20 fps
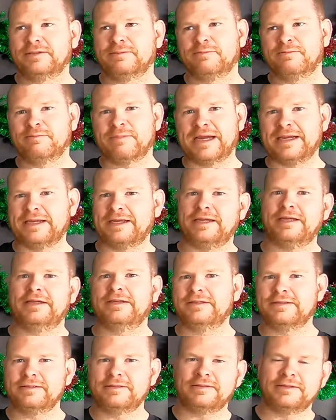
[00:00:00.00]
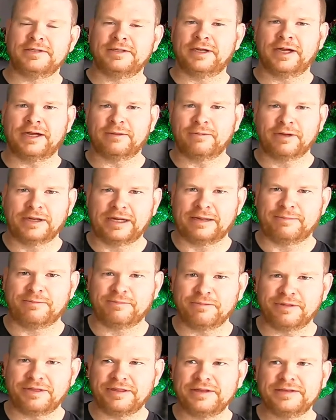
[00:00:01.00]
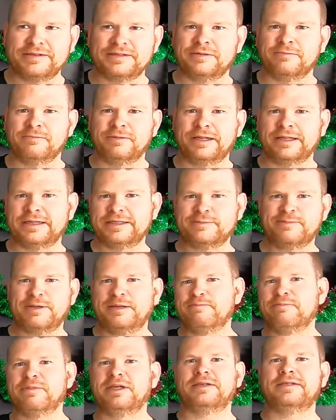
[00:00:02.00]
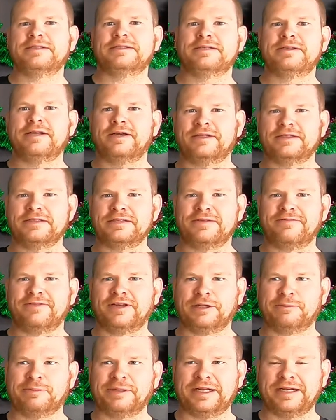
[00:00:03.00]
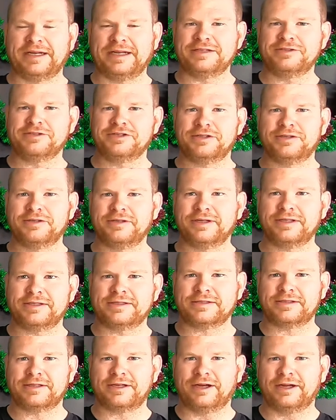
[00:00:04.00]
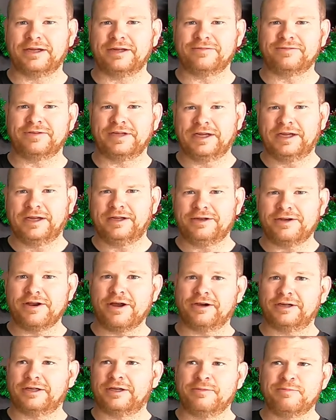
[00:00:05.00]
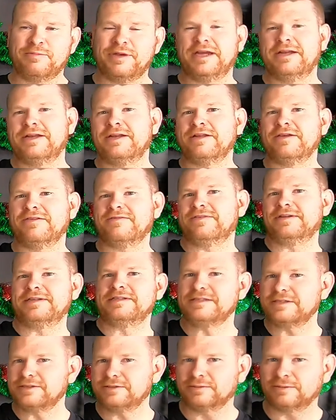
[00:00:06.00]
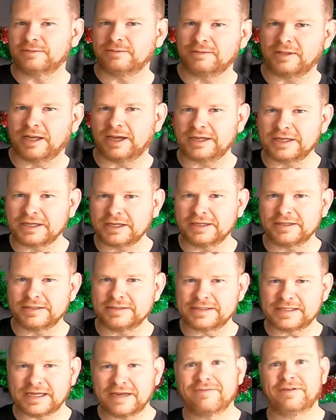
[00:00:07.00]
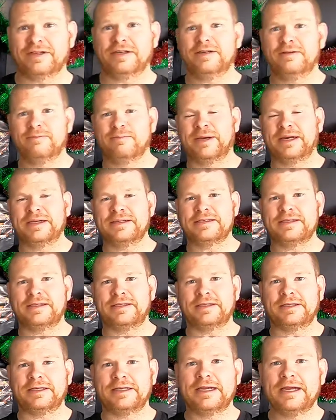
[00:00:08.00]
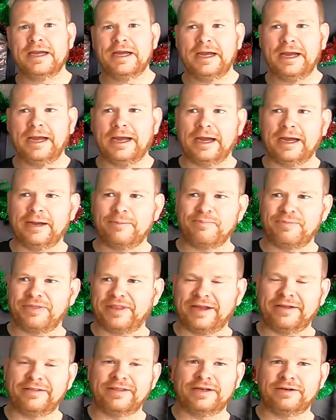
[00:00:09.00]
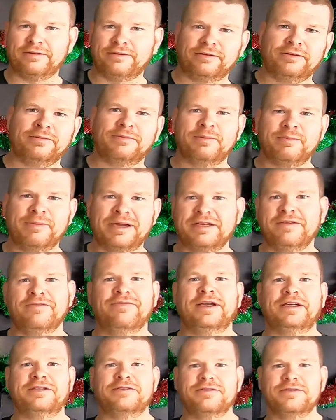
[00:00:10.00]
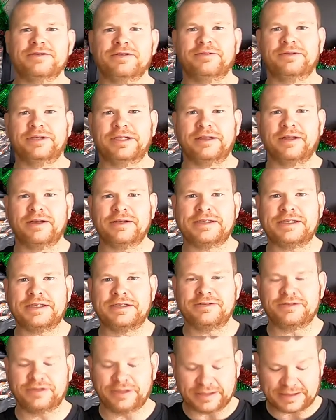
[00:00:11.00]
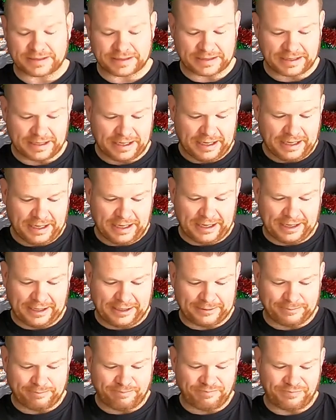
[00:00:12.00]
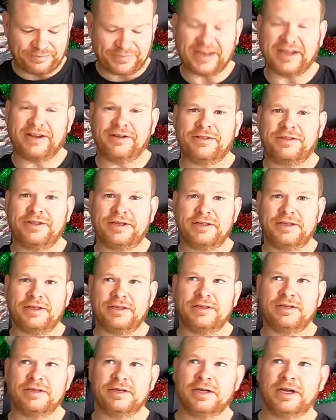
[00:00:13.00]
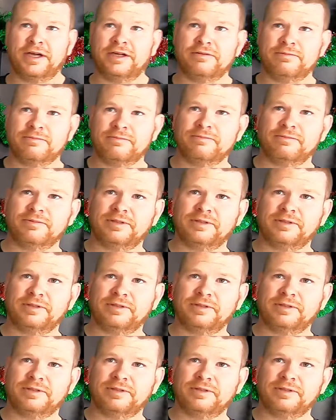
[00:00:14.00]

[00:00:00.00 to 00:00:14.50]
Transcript: making, you know, what happened with Nissan, where they spend millions of dollars developing an engine that's kind of not competitive until like year seven, basically, and then the manufacturer's already lost interest. I think, you know,